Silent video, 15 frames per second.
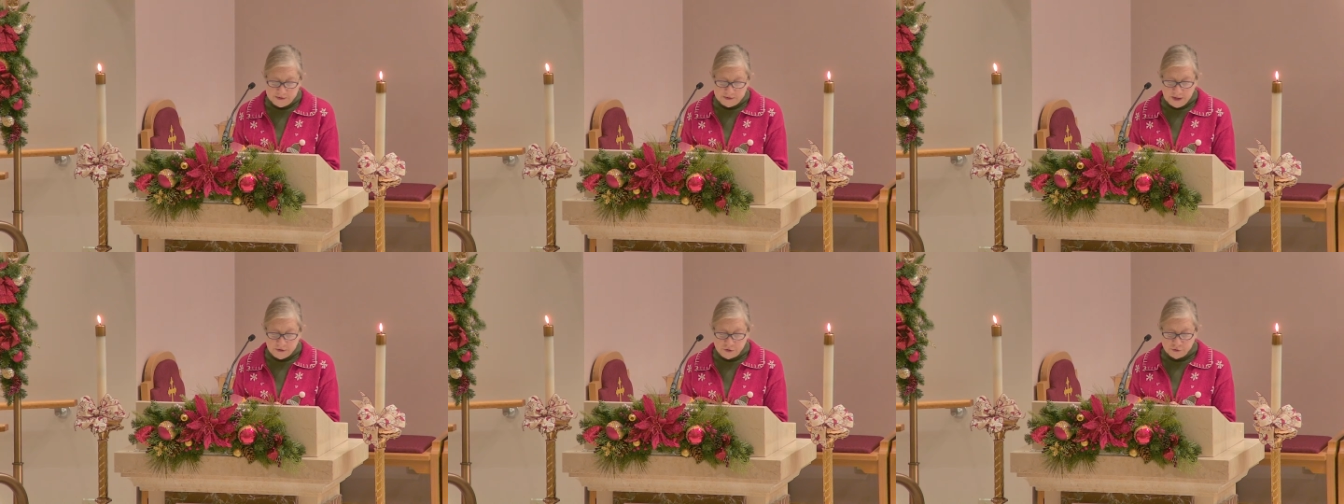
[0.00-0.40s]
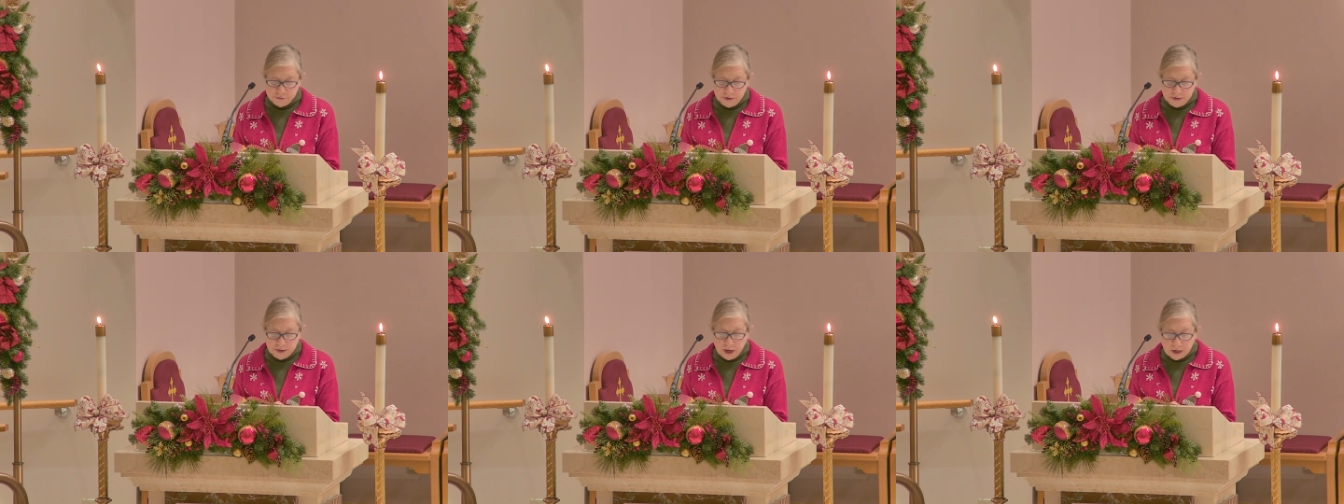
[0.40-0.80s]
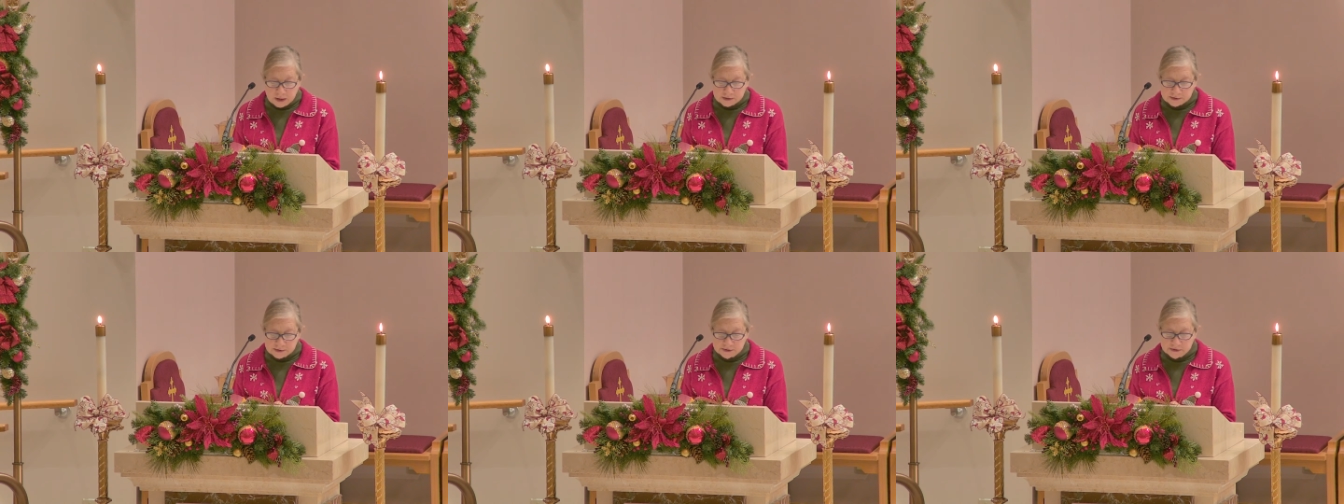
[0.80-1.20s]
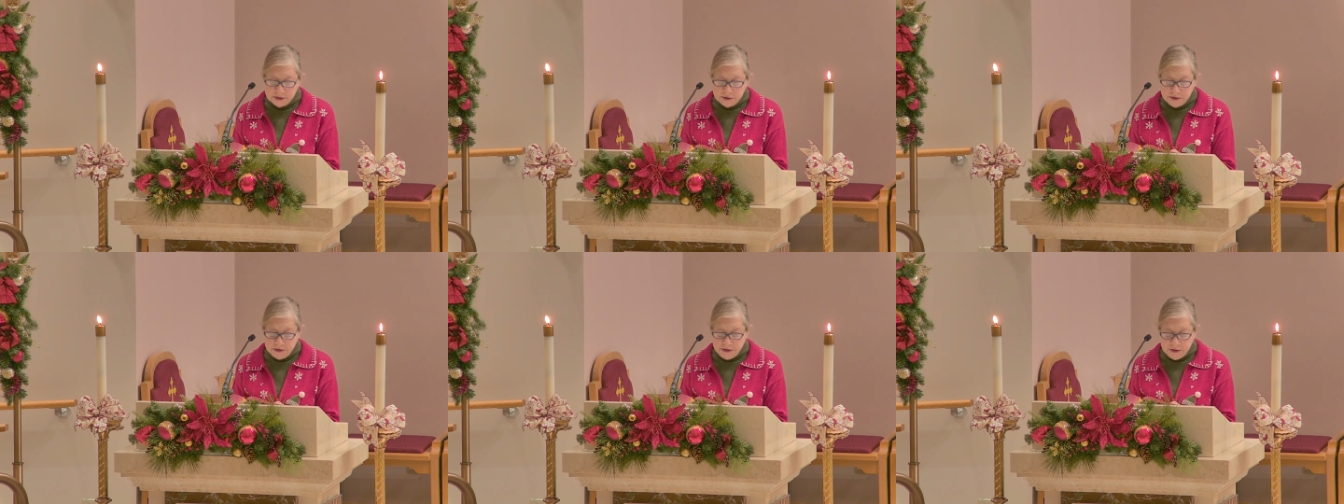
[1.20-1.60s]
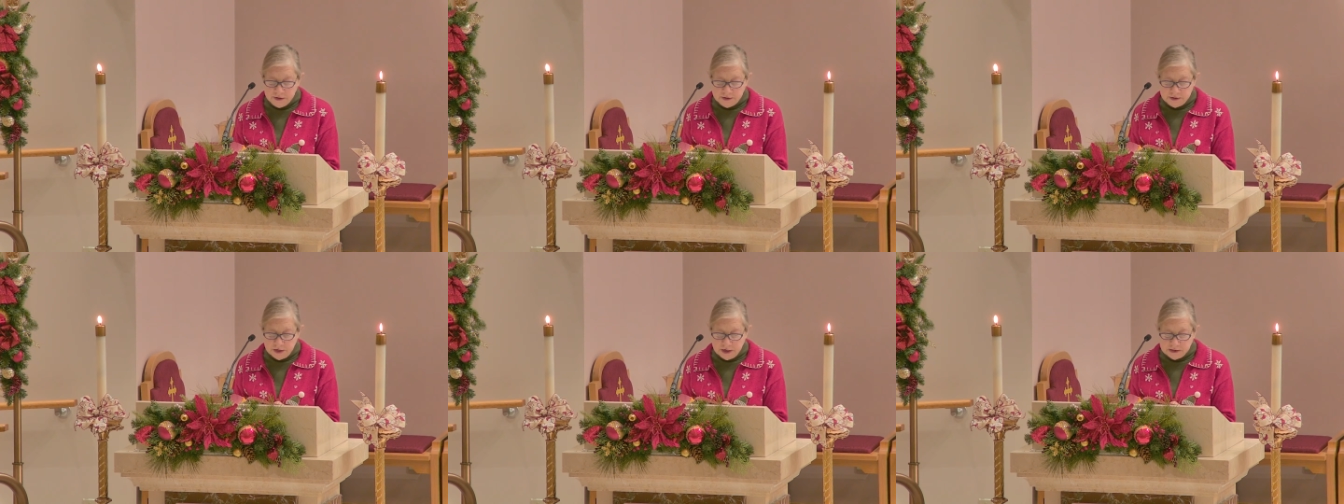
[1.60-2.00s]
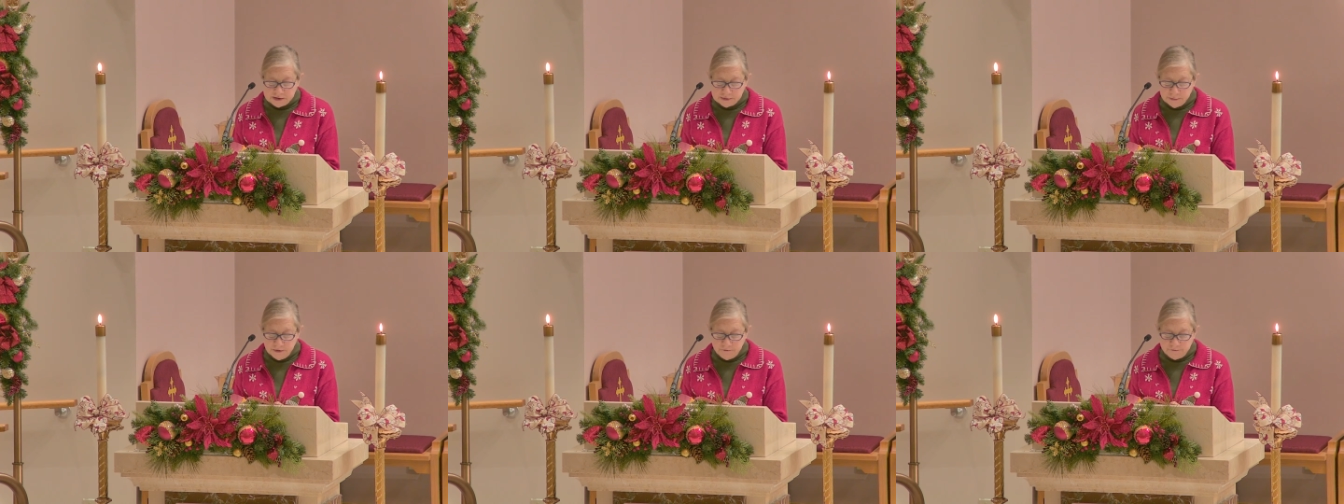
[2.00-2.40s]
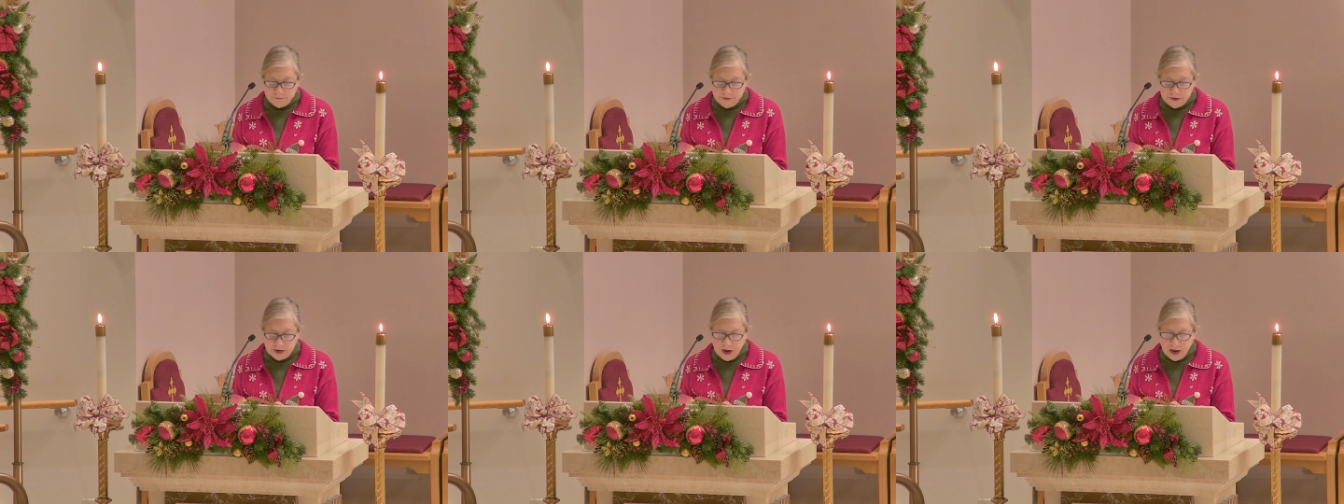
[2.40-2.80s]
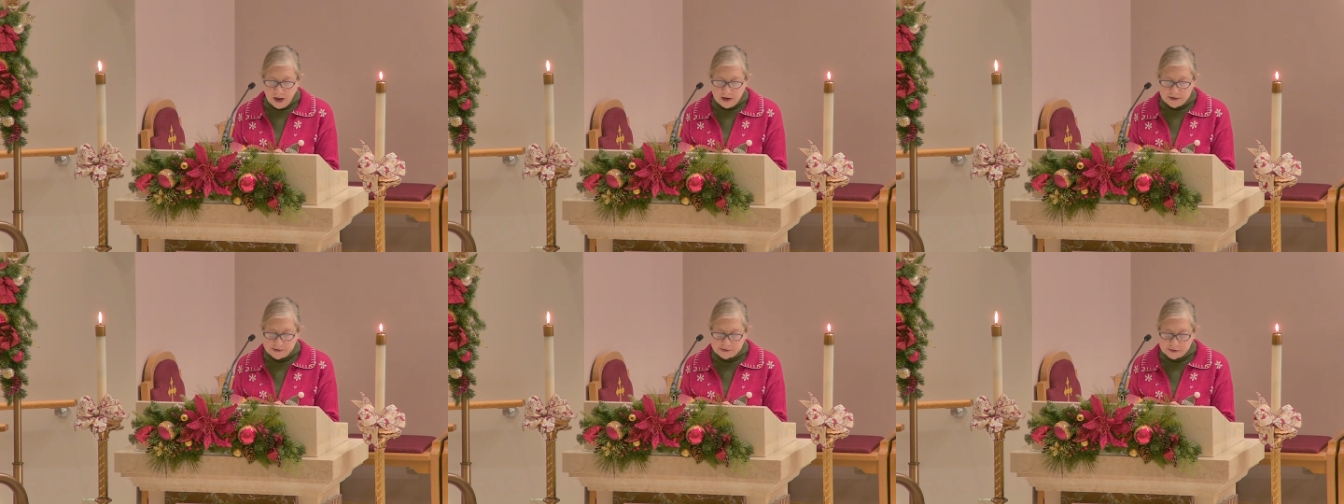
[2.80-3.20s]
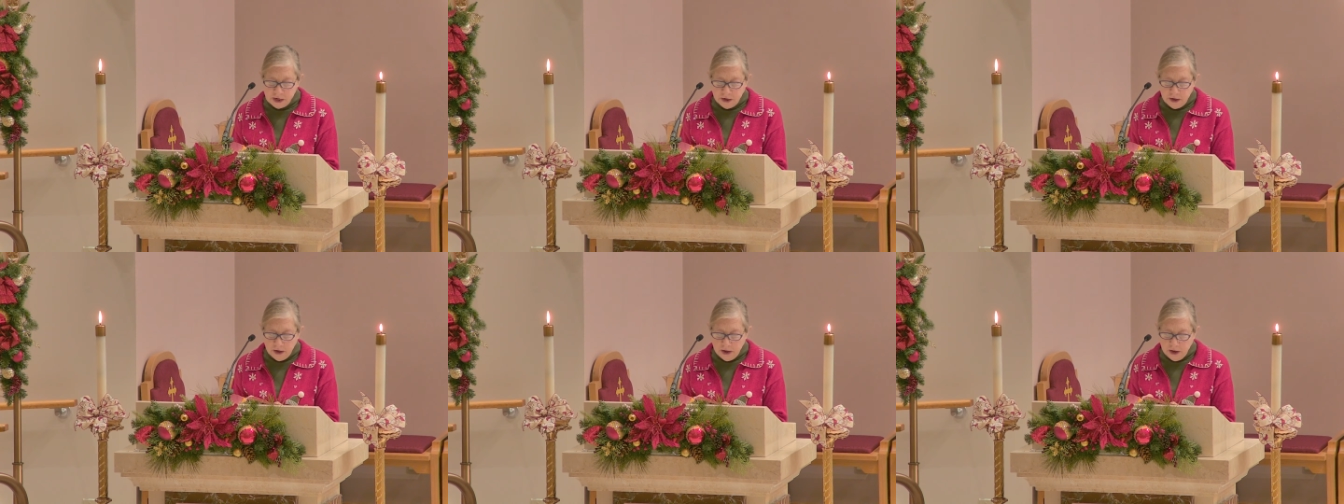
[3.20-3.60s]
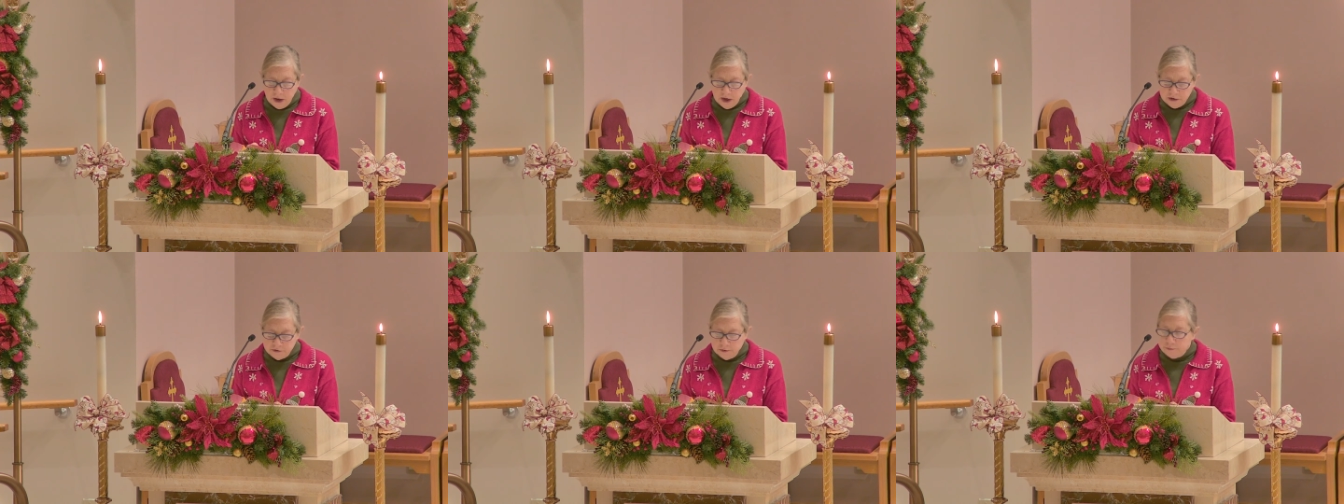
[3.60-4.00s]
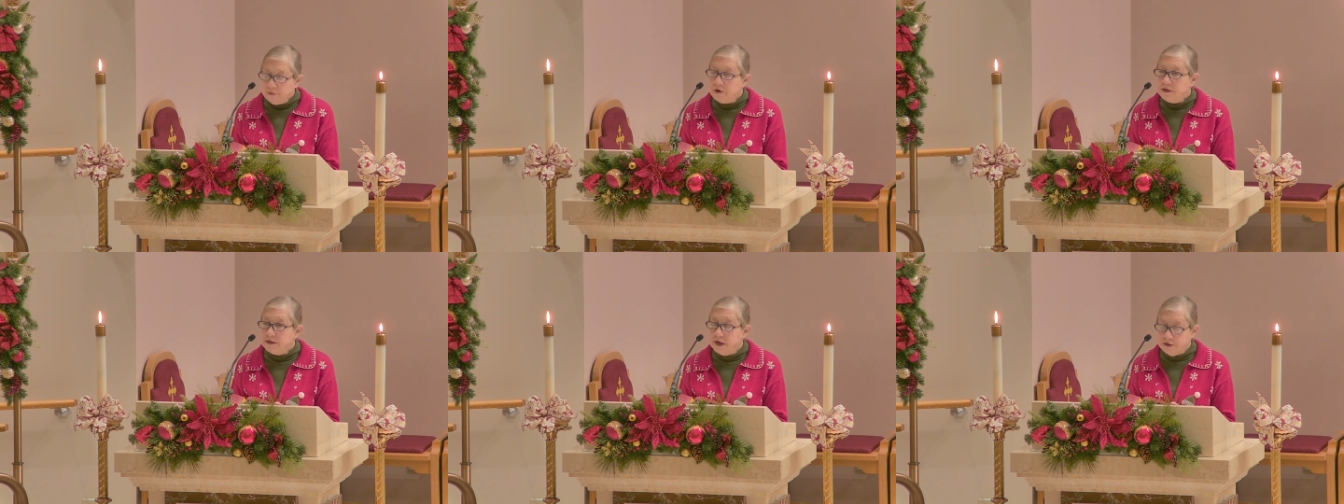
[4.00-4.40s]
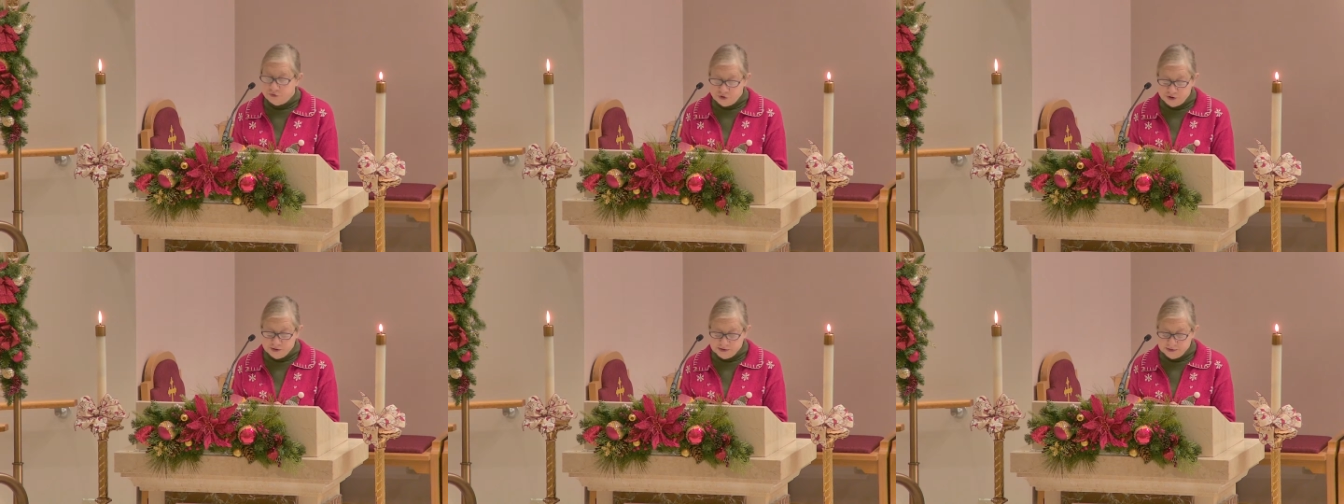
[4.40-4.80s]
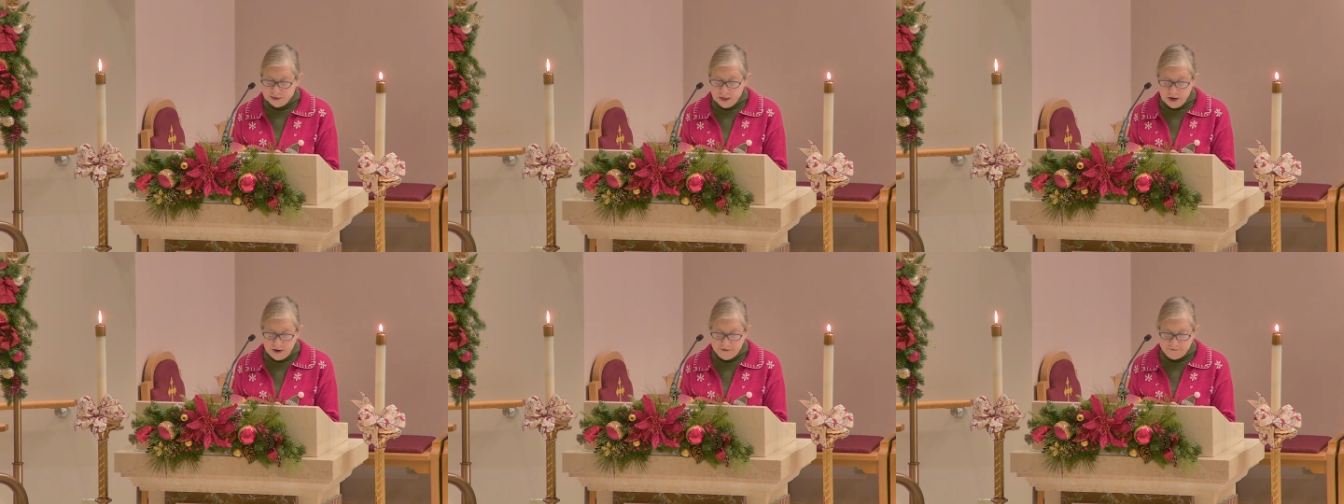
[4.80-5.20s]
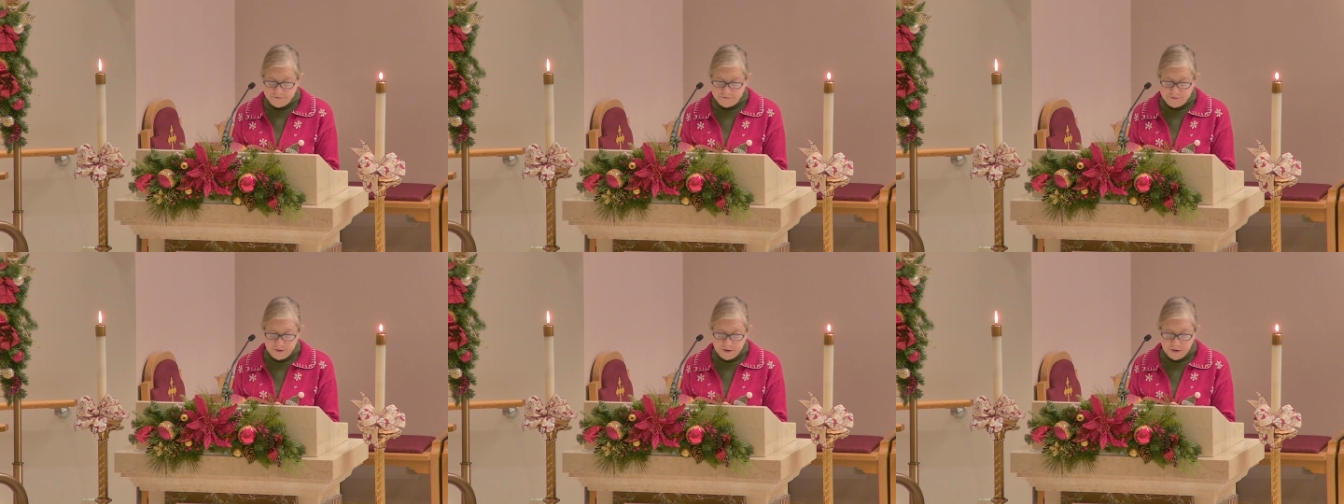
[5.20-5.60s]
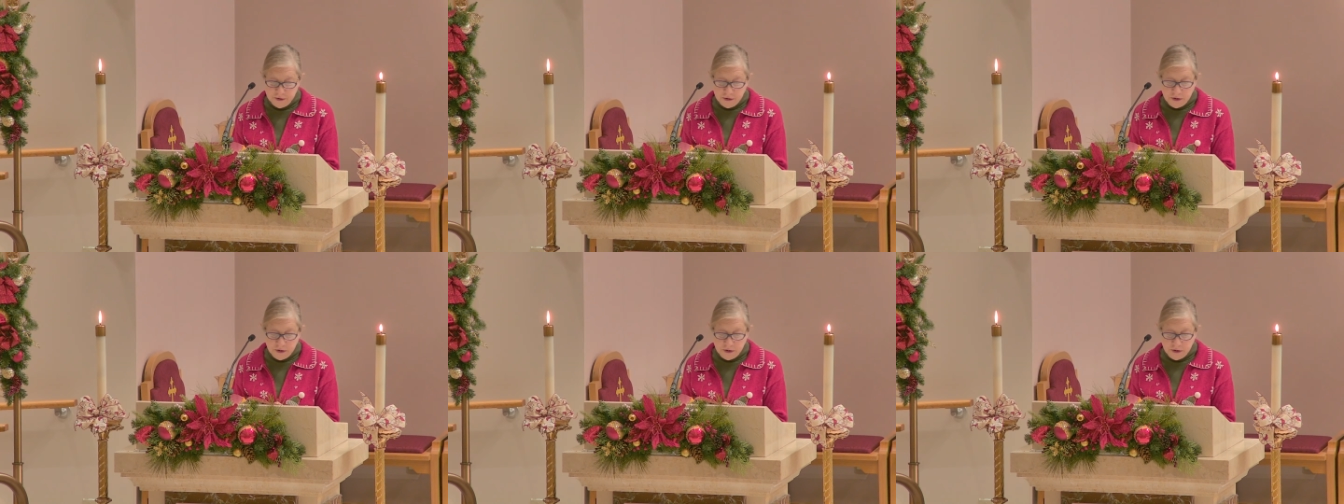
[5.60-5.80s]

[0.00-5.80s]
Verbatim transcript: sensual lust, enticement for the eyes, and a pretentious life,